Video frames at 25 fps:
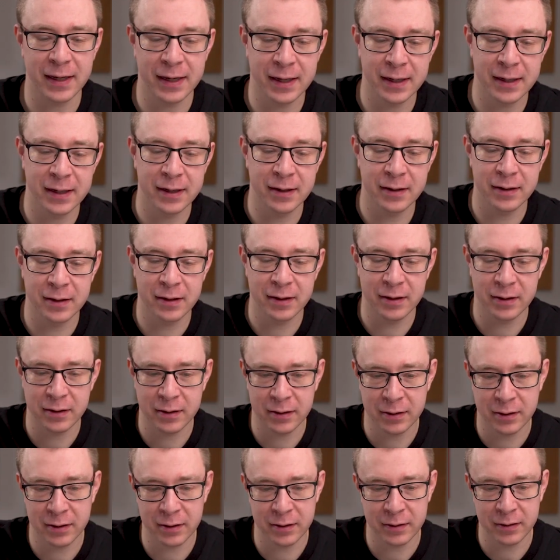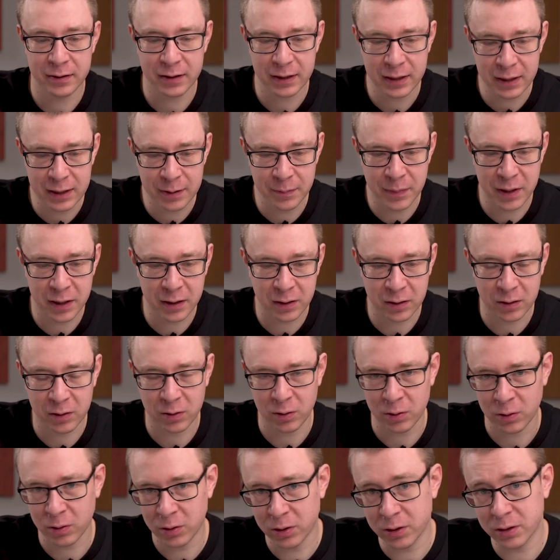in uh, email
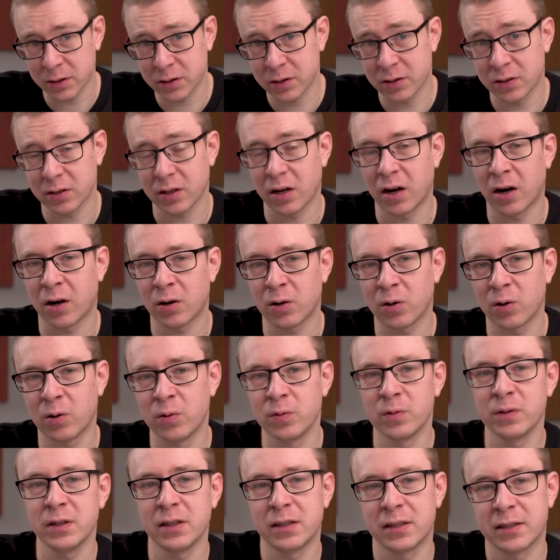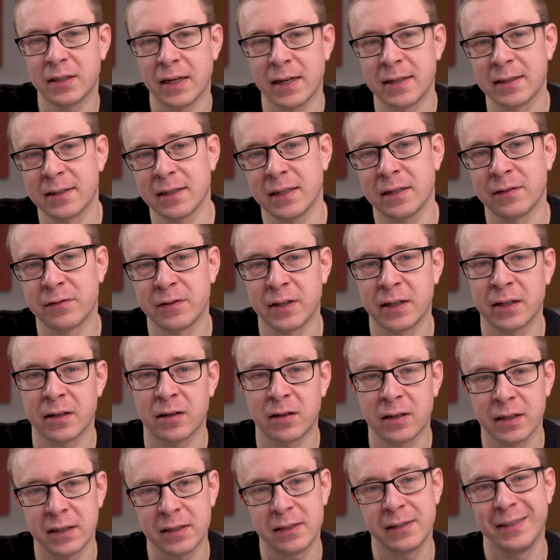alerts are only sent if
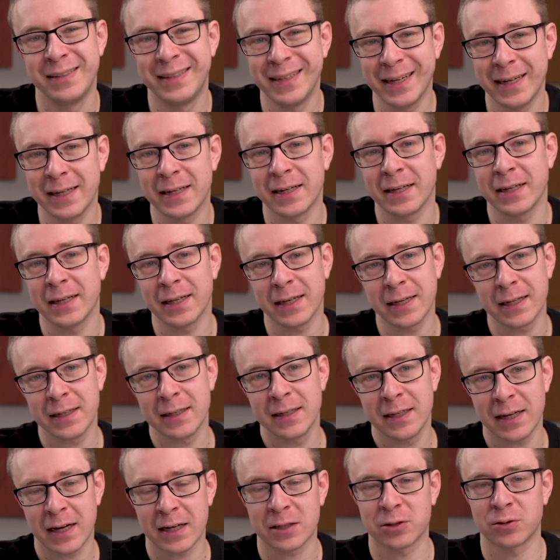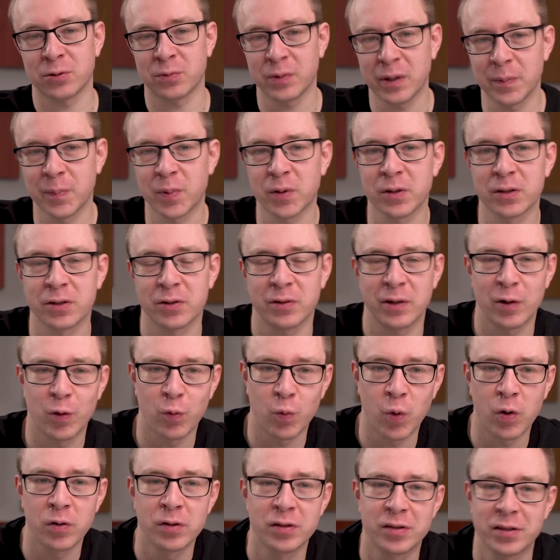there is data in the actual report, so it
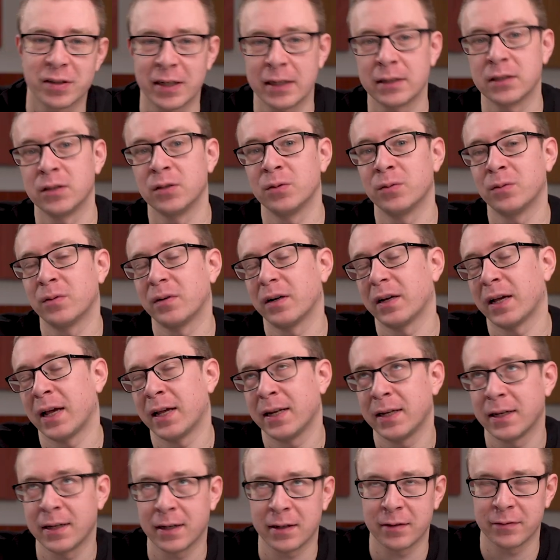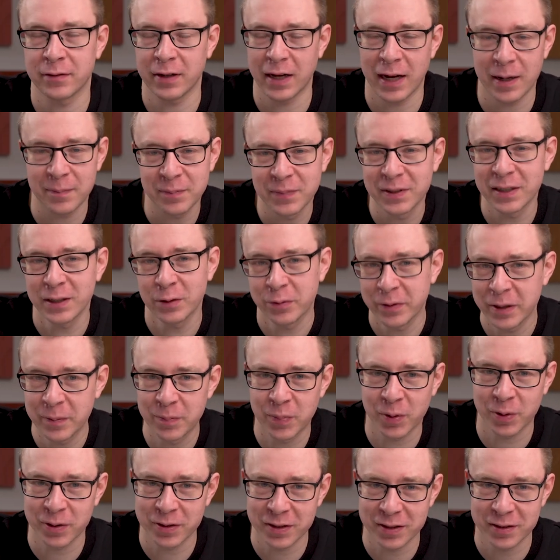won't send you any kind of empty
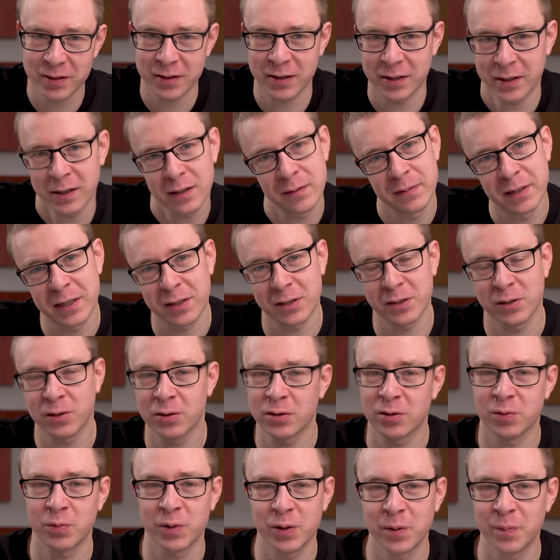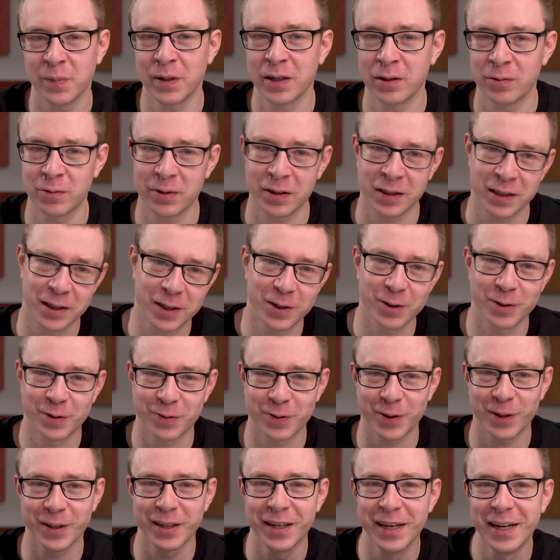reports uh, because those wouldn't be really
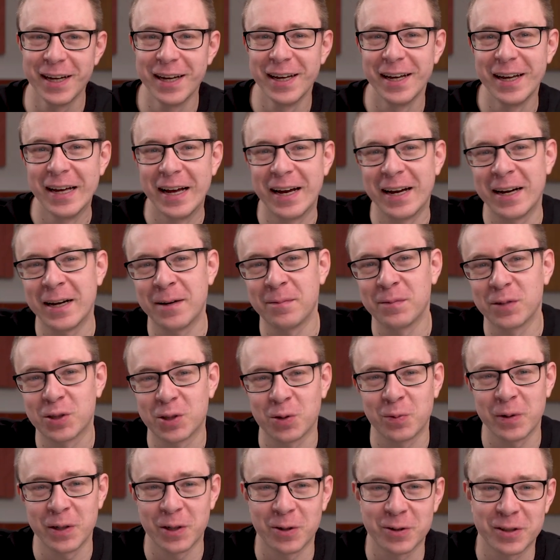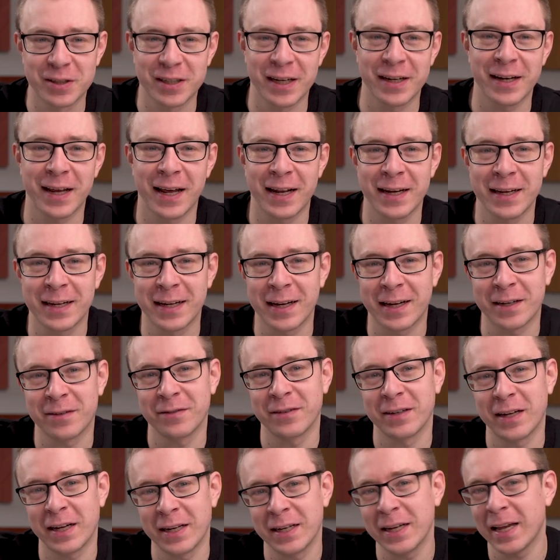useful. Um, so we don't send any kind
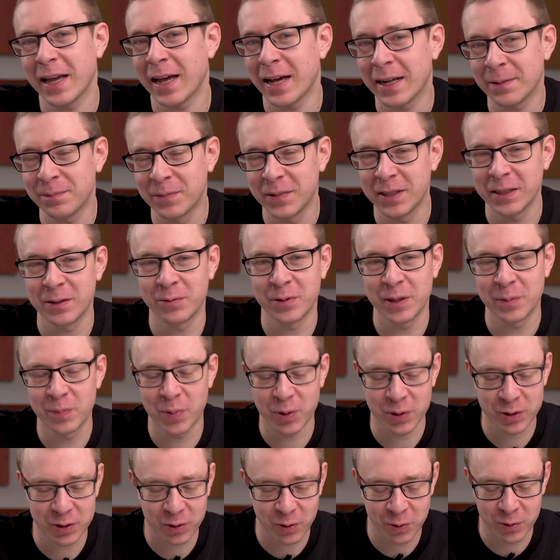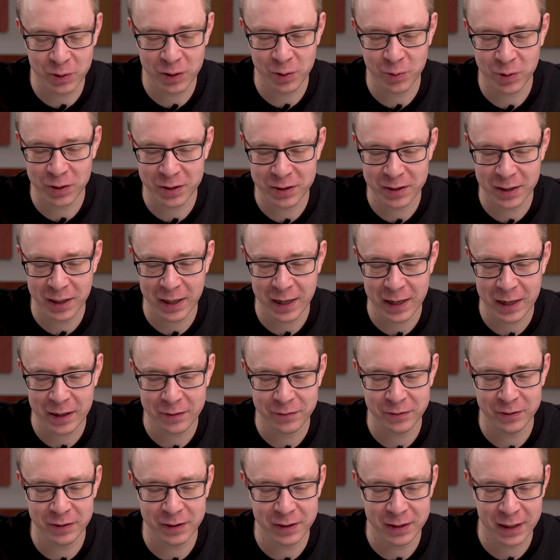of any empty reports, only ones that
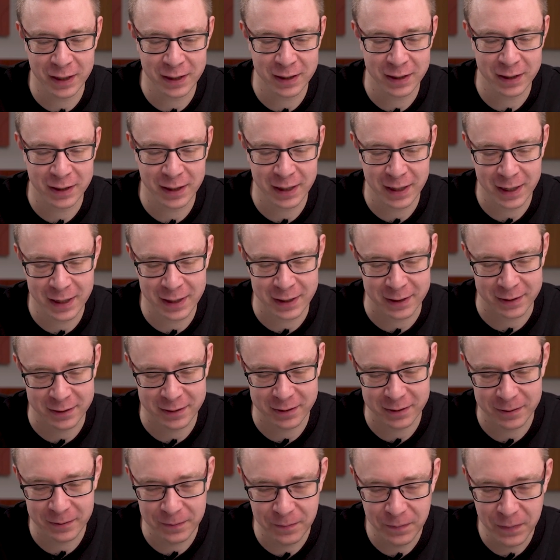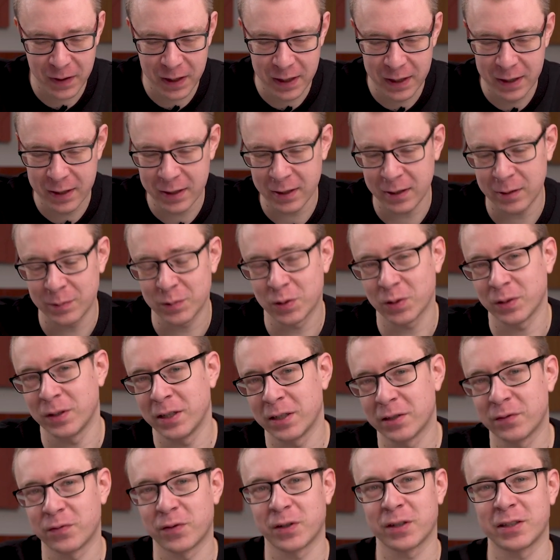have data in it. Um, so
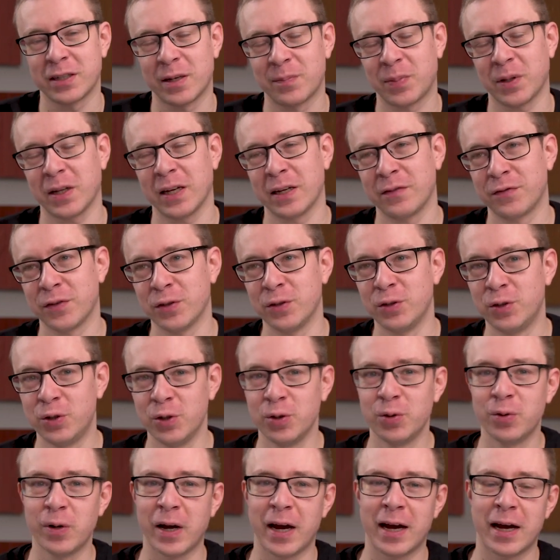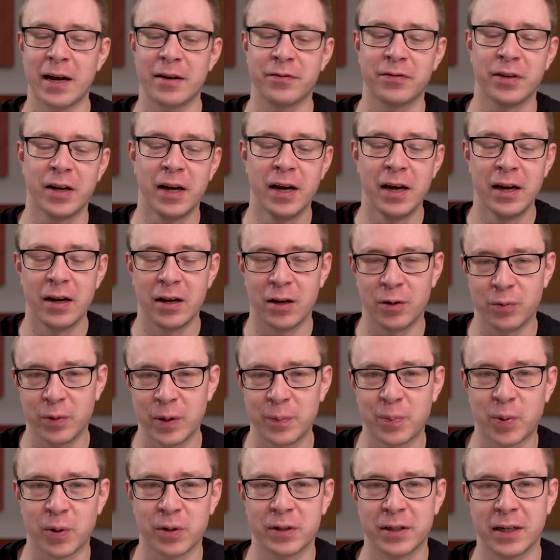this, for example, if you do have a
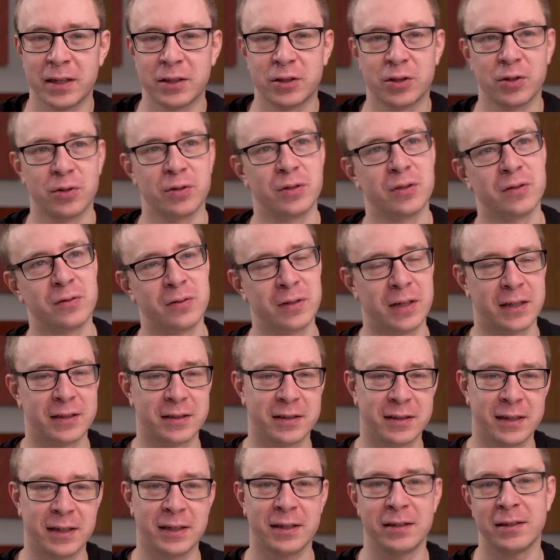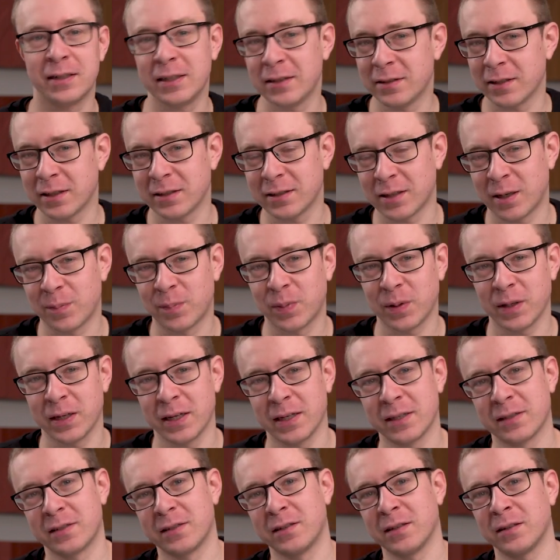report that shows you, let's say an easy example
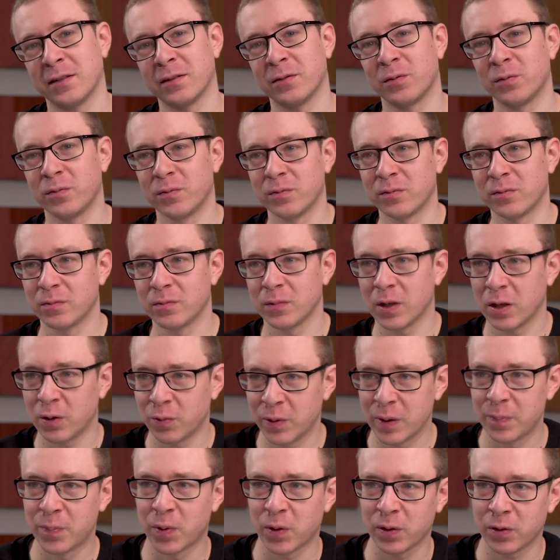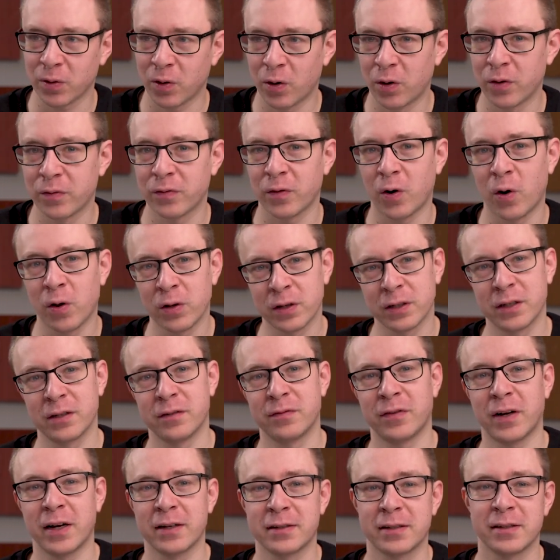is the a report of all the
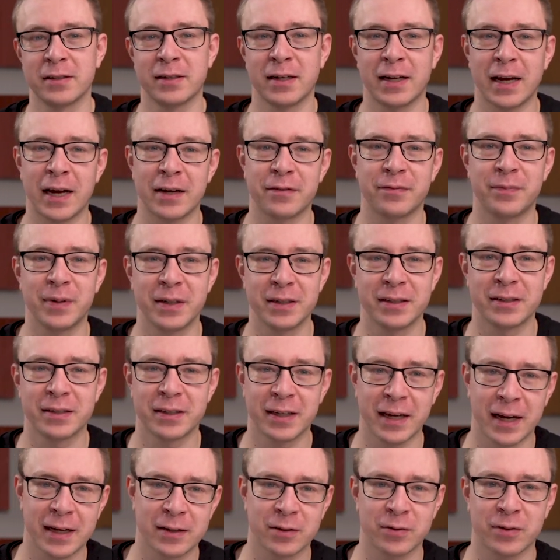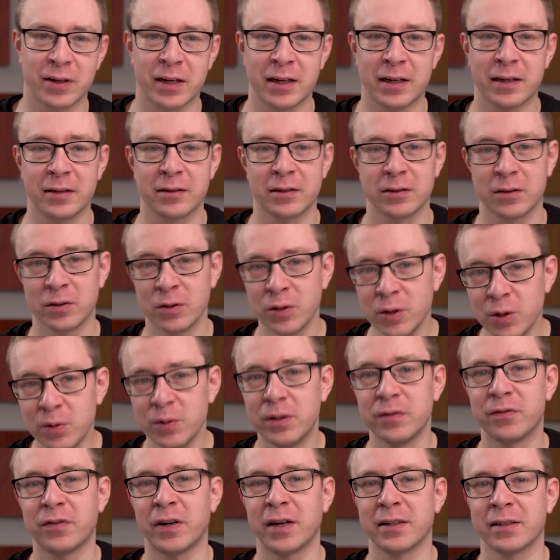devices that have been scanned or ha- new
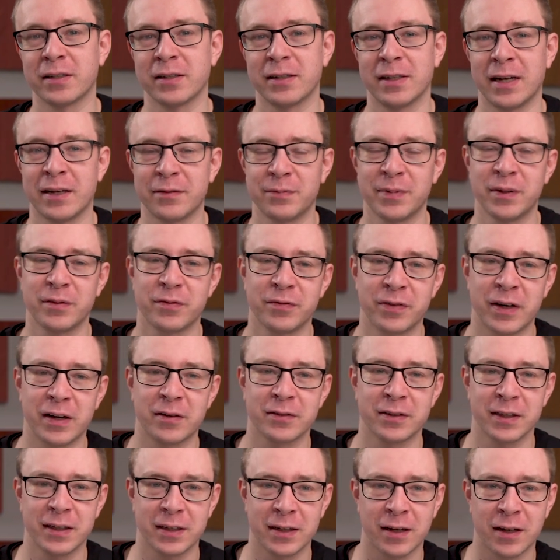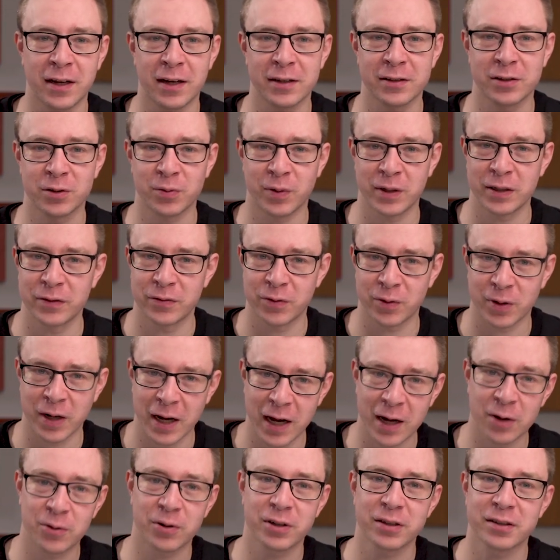devices that have been found in the last 24
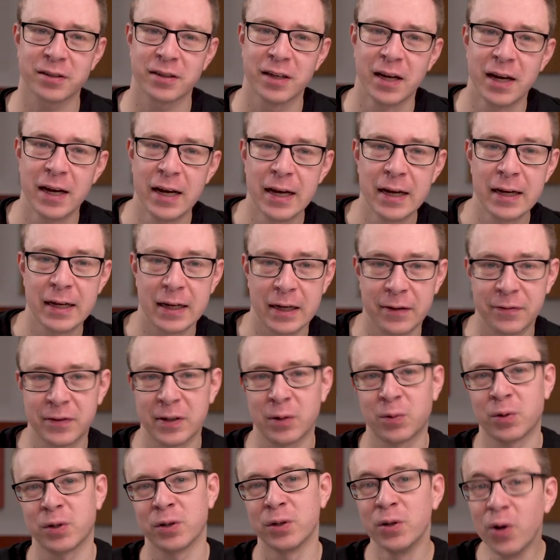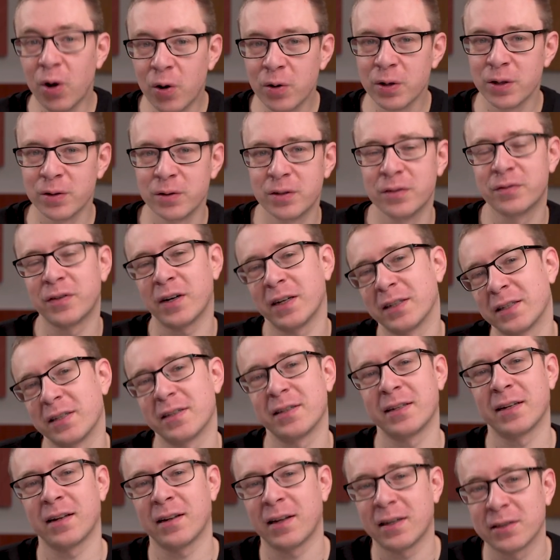hours. If there were no new devices
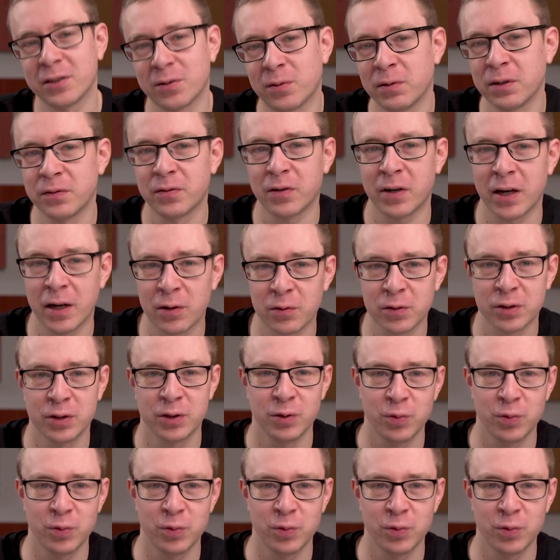in the last 24 hours,